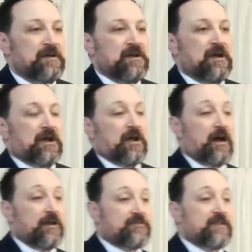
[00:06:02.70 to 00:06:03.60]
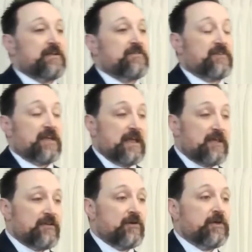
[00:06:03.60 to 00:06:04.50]
God says He
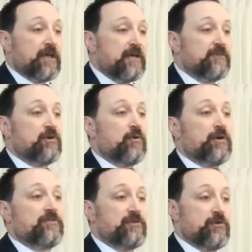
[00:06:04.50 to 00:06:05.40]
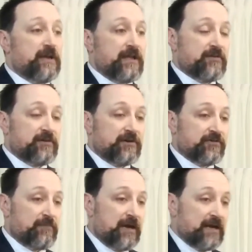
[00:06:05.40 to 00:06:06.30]
is going to do it. He is going to
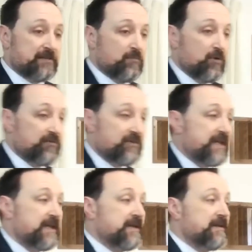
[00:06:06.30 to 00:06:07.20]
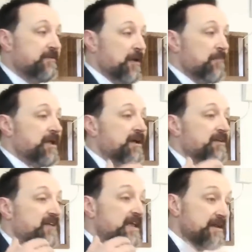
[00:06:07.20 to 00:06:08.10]
smite them once again
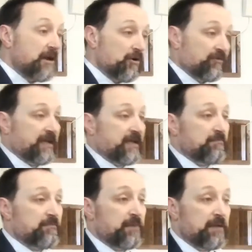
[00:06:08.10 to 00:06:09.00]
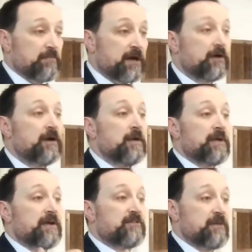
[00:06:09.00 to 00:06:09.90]
because He knows they can be better
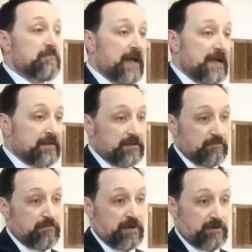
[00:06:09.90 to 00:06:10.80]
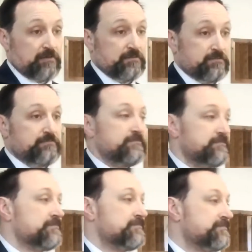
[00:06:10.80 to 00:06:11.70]
because He made them better.
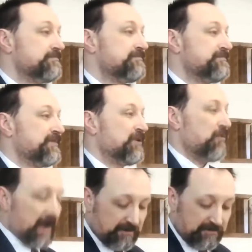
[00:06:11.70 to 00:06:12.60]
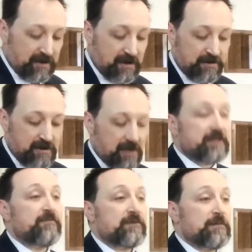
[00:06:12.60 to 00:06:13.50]
Why does God not
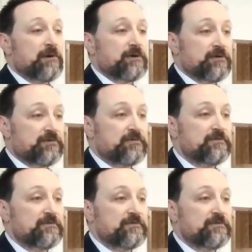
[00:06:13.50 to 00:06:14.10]
give up on us?